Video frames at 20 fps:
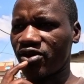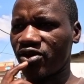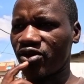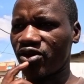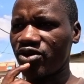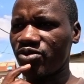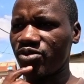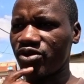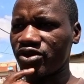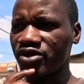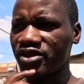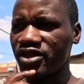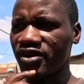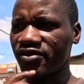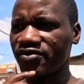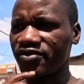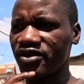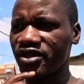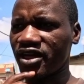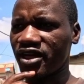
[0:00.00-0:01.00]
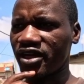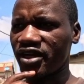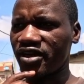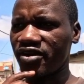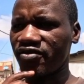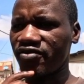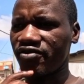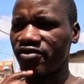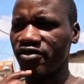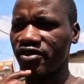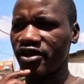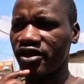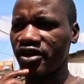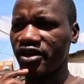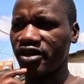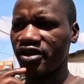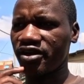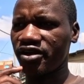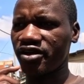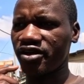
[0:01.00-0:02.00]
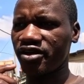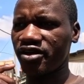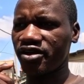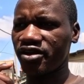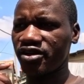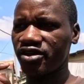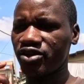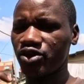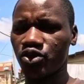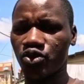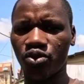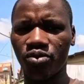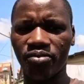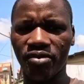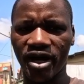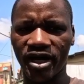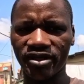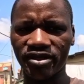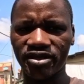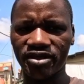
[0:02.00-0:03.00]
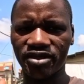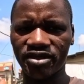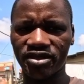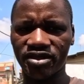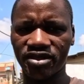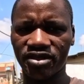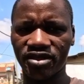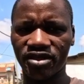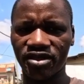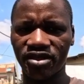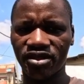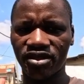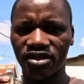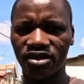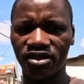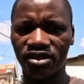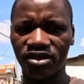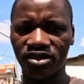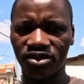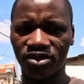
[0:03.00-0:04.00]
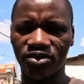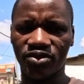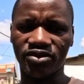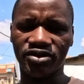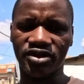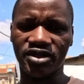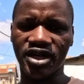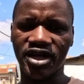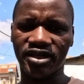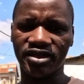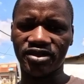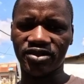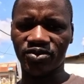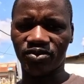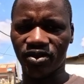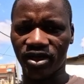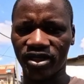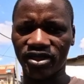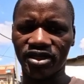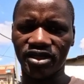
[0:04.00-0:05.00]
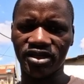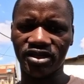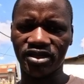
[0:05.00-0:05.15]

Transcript: almost after every two months those ducks what